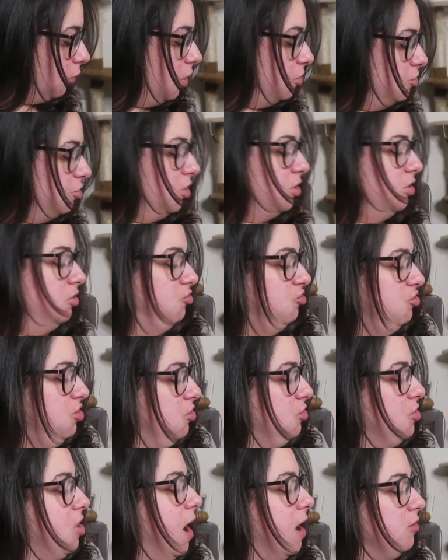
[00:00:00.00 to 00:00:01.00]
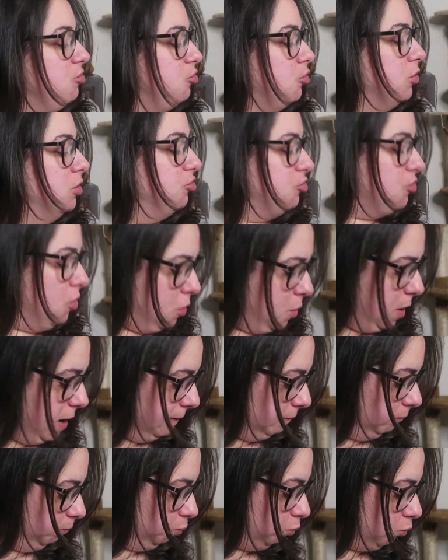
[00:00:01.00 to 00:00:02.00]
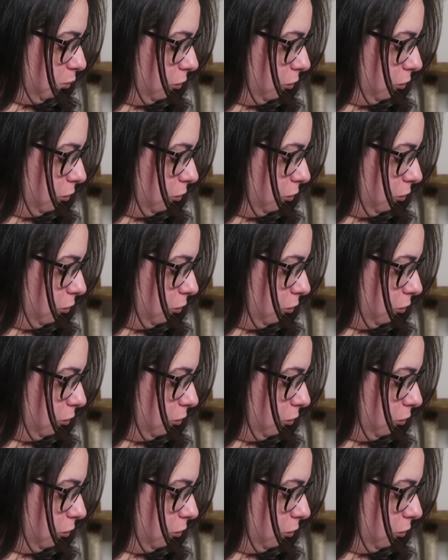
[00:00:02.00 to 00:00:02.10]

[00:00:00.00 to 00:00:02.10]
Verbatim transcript: And you're gonna see your cat toys. Go away.